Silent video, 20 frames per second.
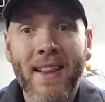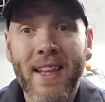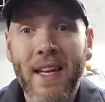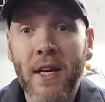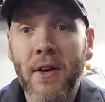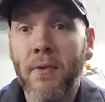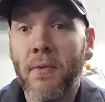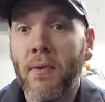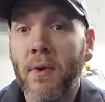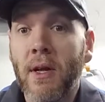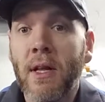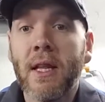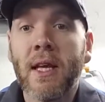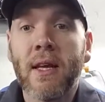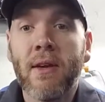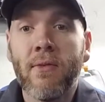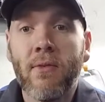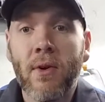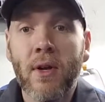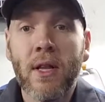that it
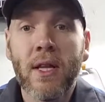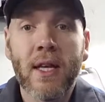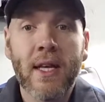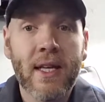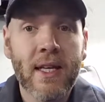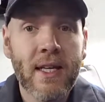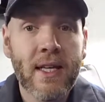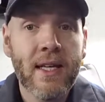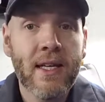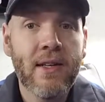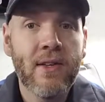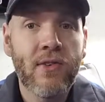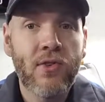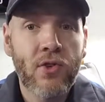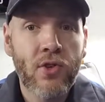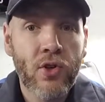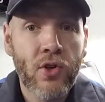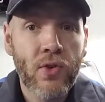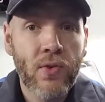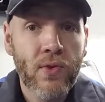really, really needs
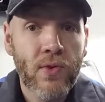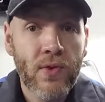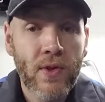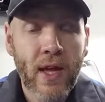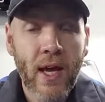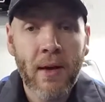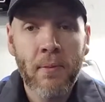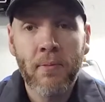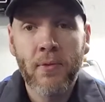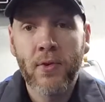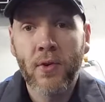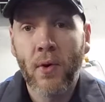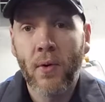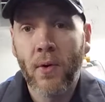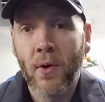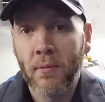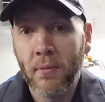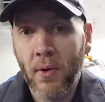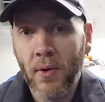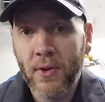two steps
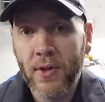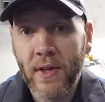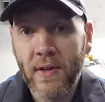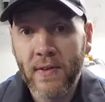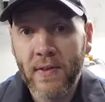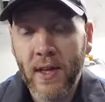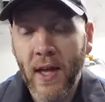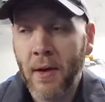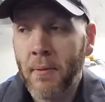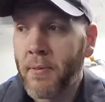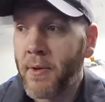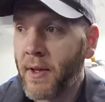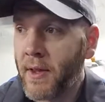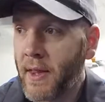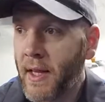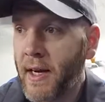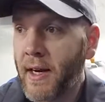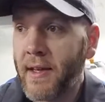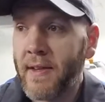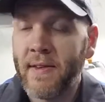or multi-steps. And
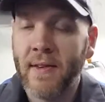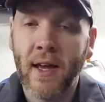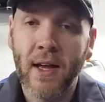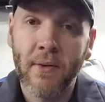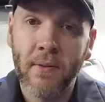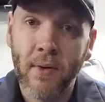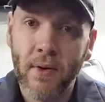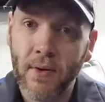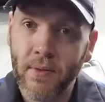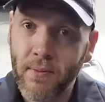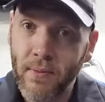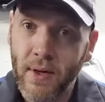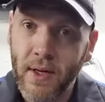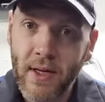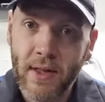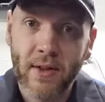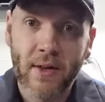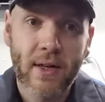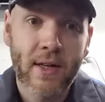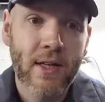then I say, well, we
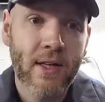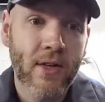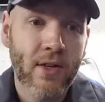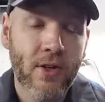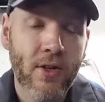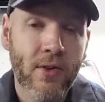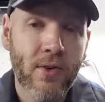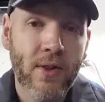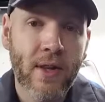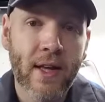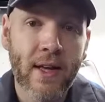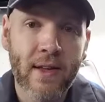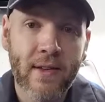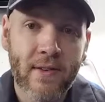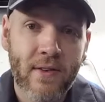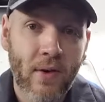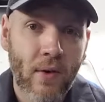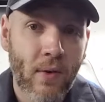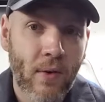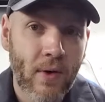either need to do
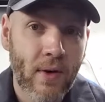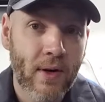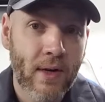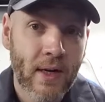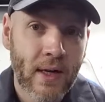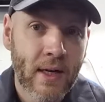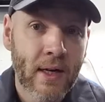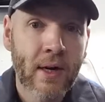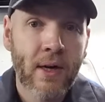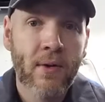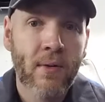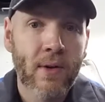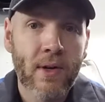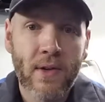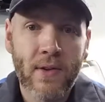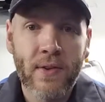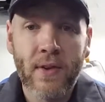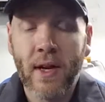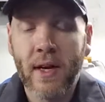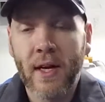this or we're
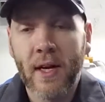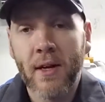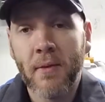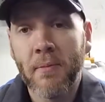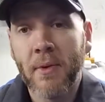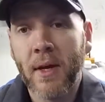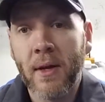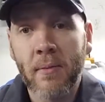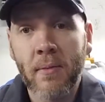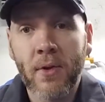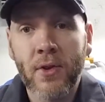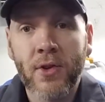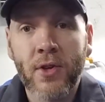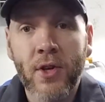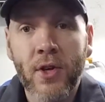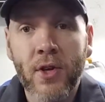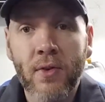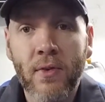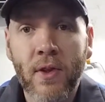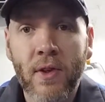just not going to be able to
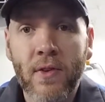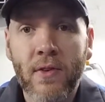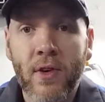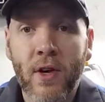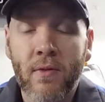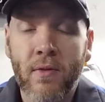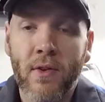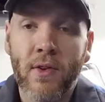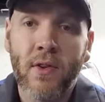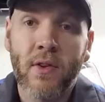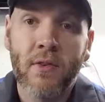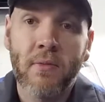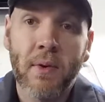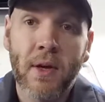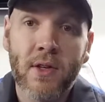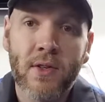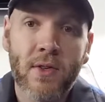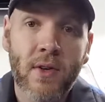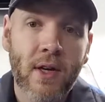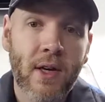do the service,
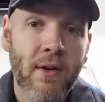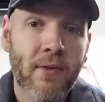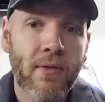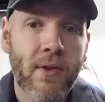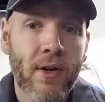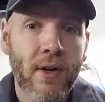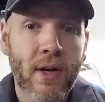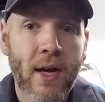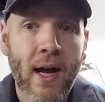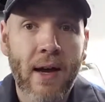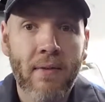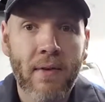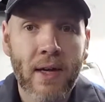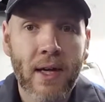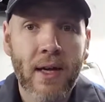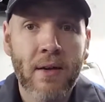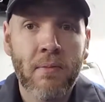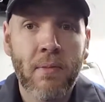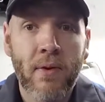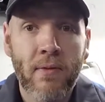especially if they're having
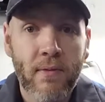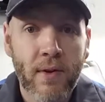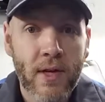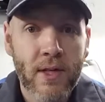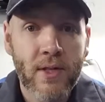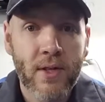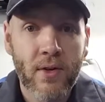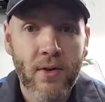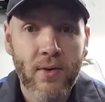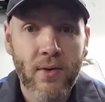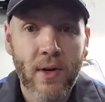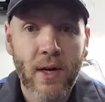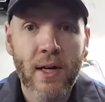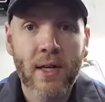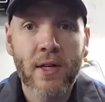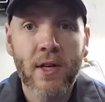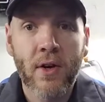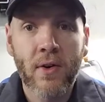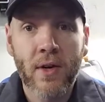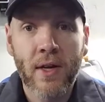a professional
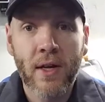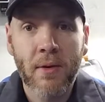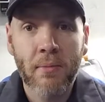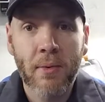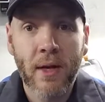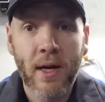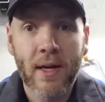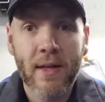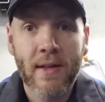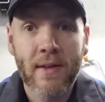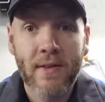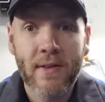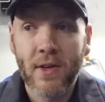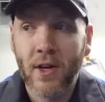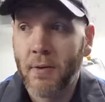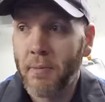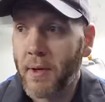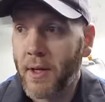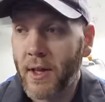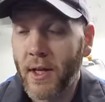grade coating applied that's going
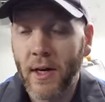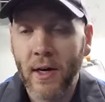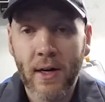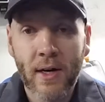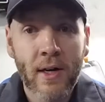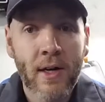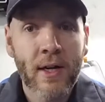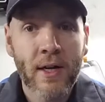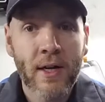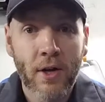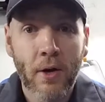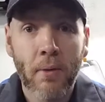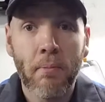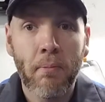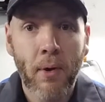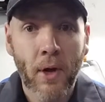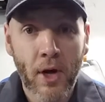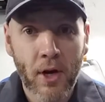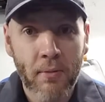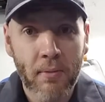to be there,
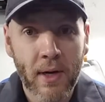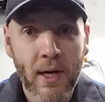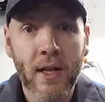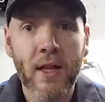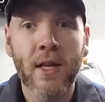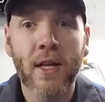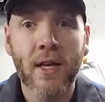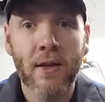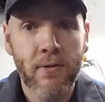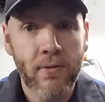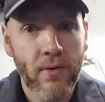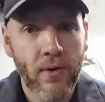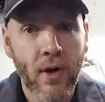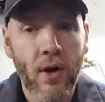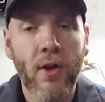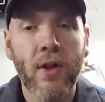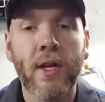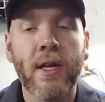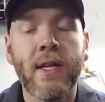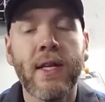permanently for
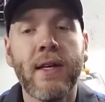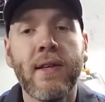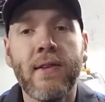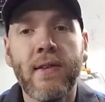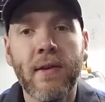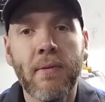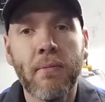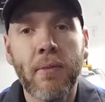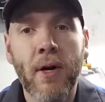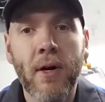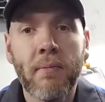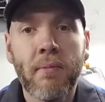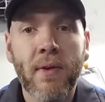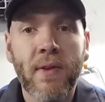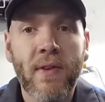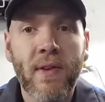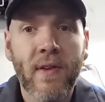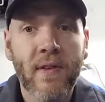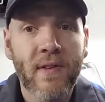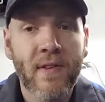all intents and
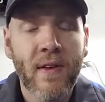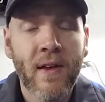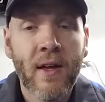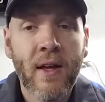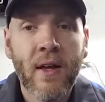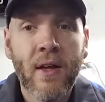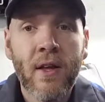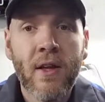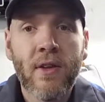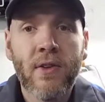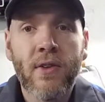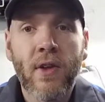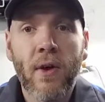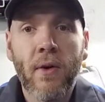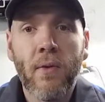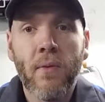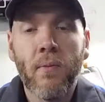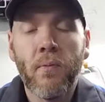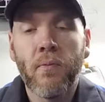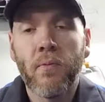purposes.
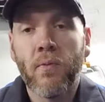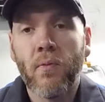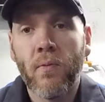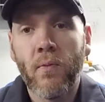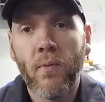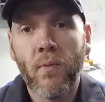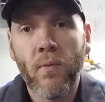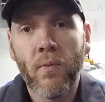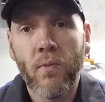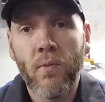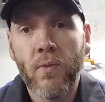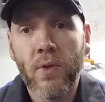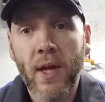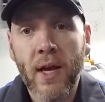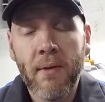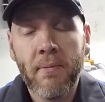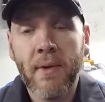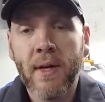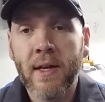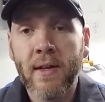So
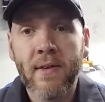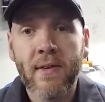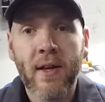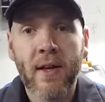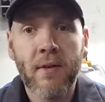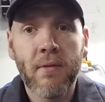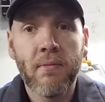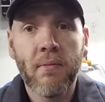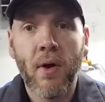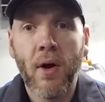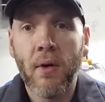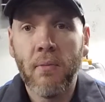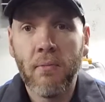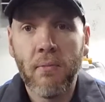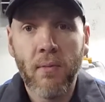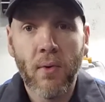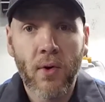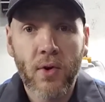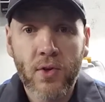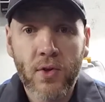that being said, a
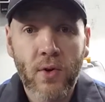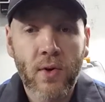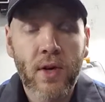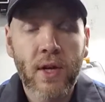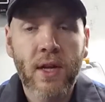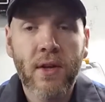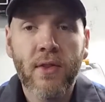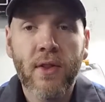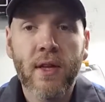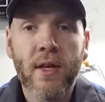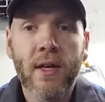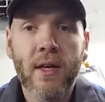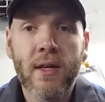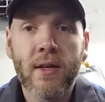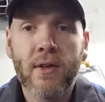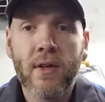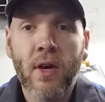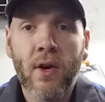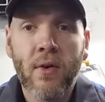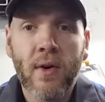majority of the
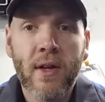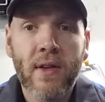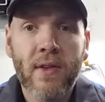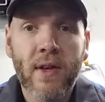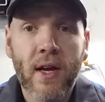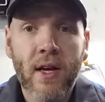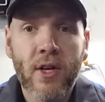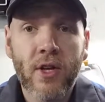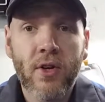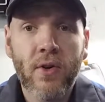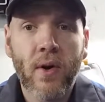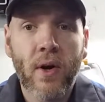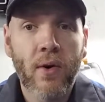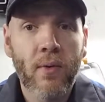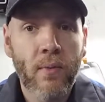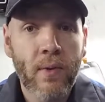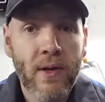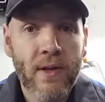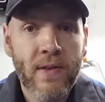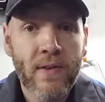coatings I do are
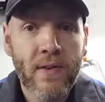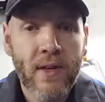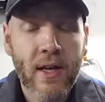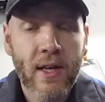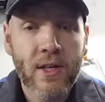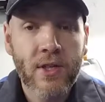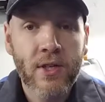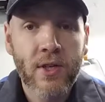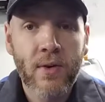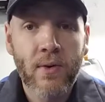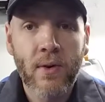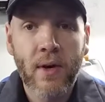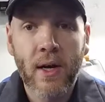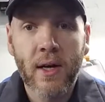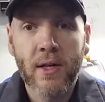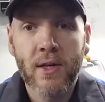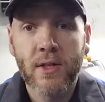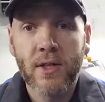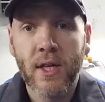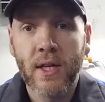one-stage
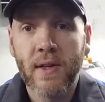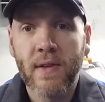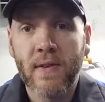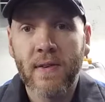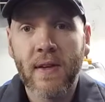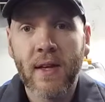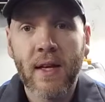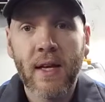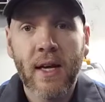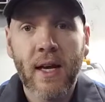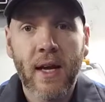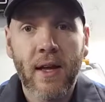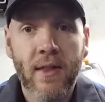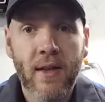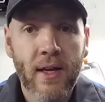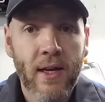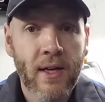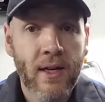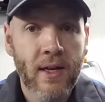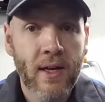corrections, and
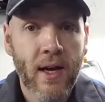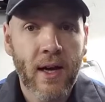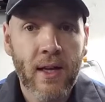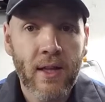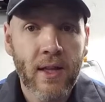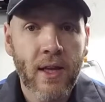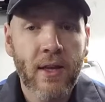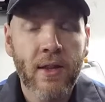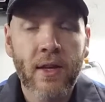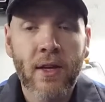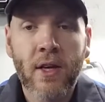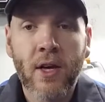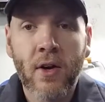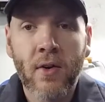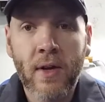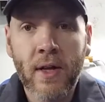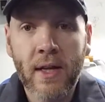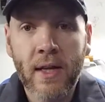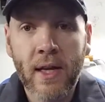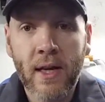then I lay the
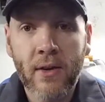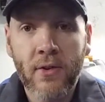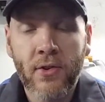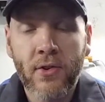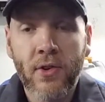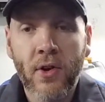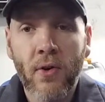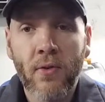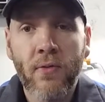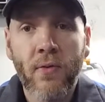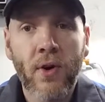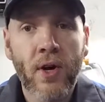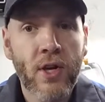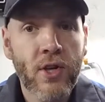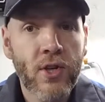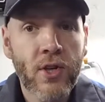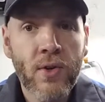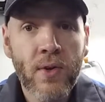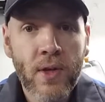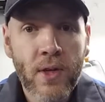coating down. So for a
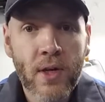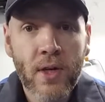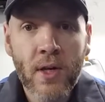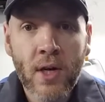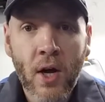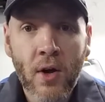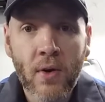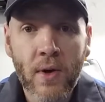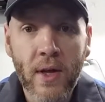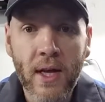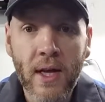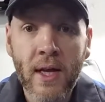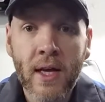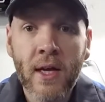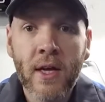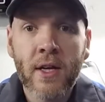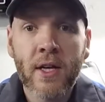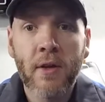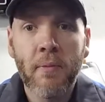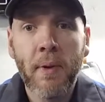2-year coating,
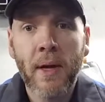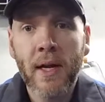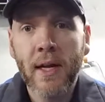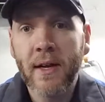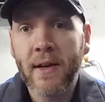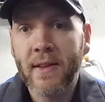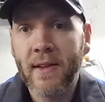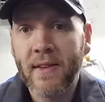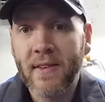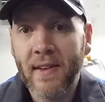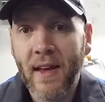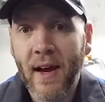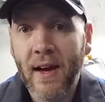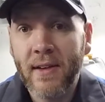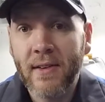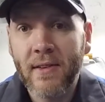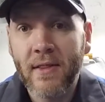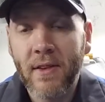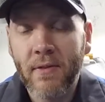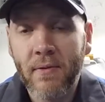depending on the
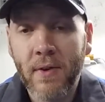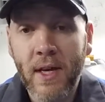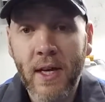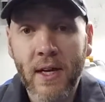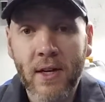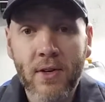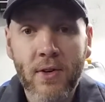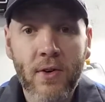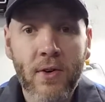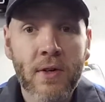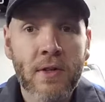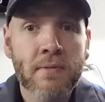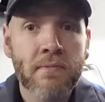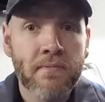size of the vehicle,